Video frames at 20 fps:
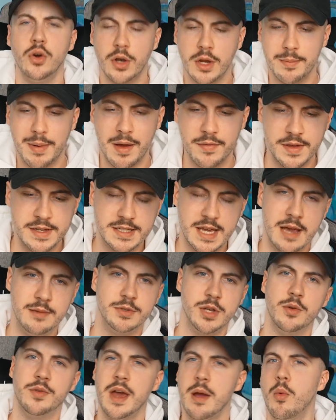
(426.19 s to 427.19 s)
Talking about these
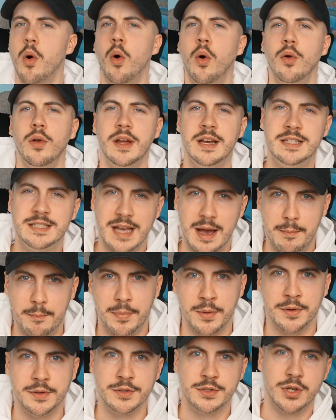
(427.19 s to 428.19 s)
games though, they were all
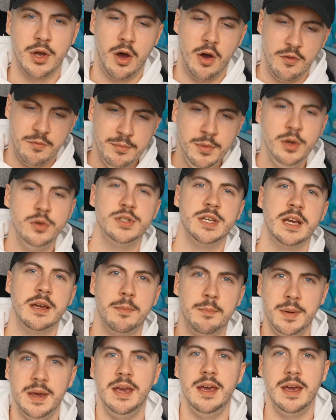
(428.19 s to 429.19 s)
examples of
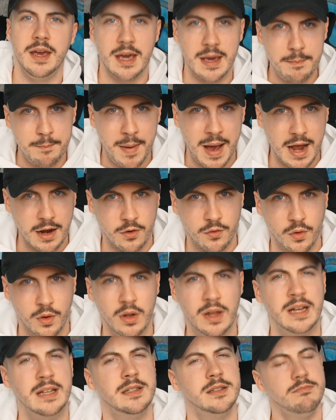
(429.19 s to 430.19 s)
music being
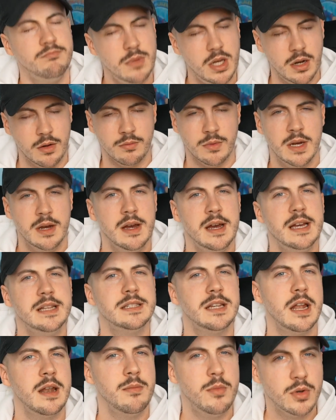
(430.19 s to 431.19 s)
impactful in, you know, in
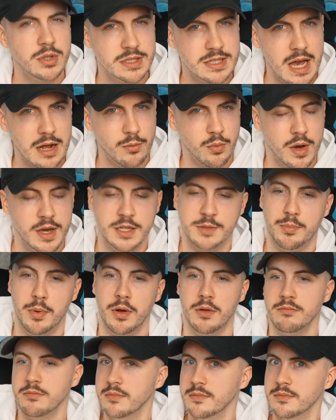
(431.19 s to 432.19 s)
slightly more sad ways,
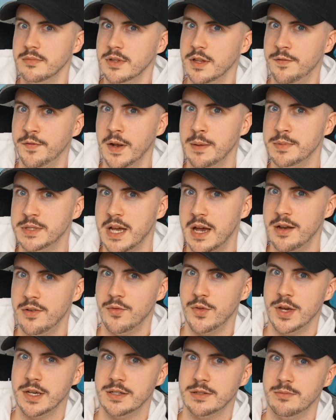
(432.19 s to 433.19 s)
but the flip side
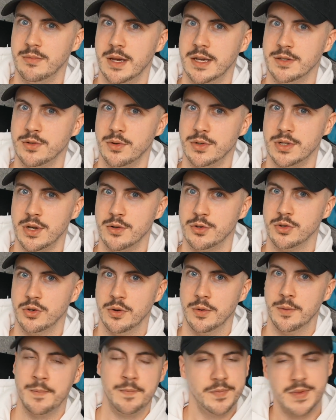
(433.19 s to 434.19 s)
of this is also
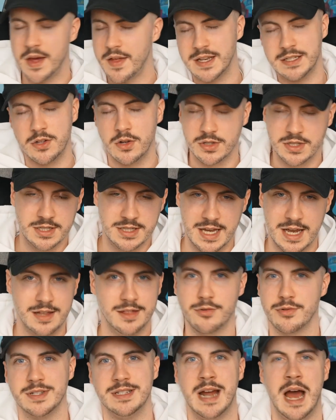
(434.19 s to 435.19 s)
true. Now that's not to say
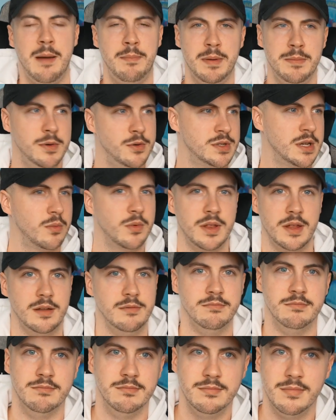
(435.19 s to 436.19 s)
there isn't happy music
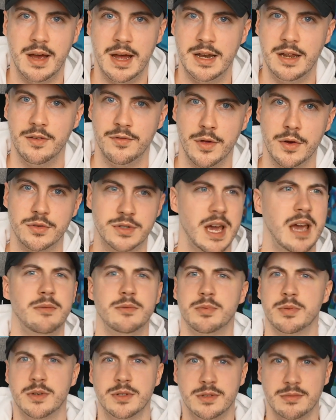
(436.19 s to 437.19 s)
within any of those
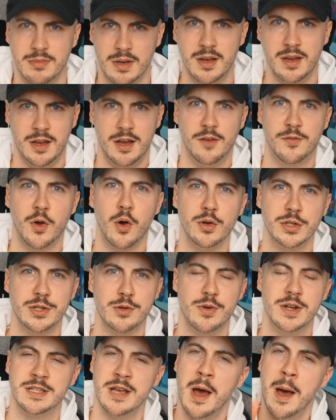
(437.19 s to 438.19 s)
games, because of course
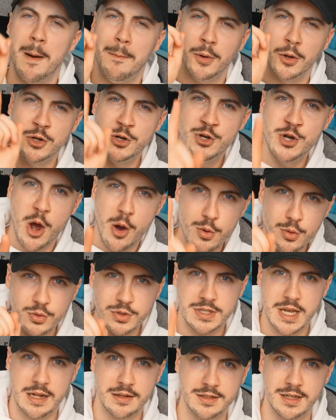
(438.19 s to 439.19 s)
there is, but no
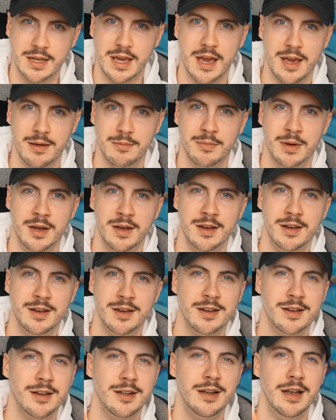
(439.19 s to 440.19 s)
Zelda game
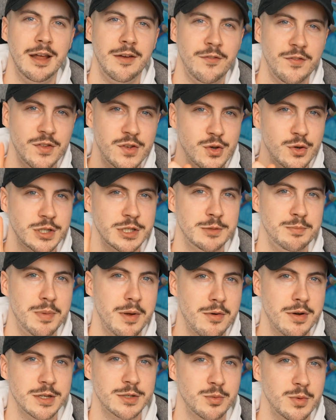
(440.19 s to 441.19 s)
can lift your
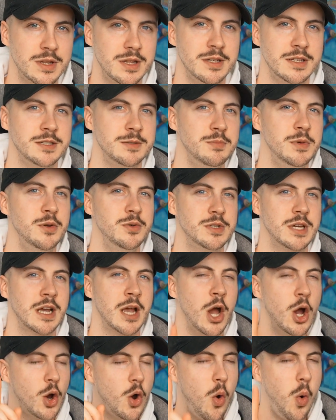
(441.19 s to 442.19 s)
spirits with its music
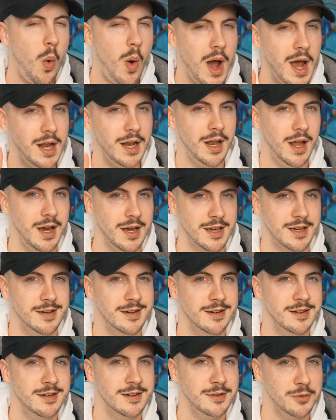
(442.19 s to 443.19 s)
quite
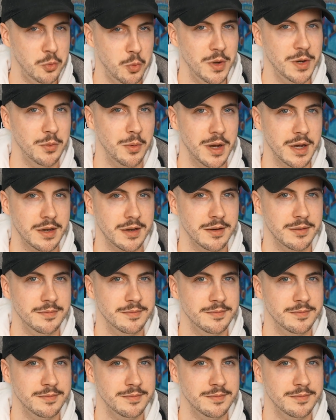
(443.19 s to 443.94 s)
like Wind Waker.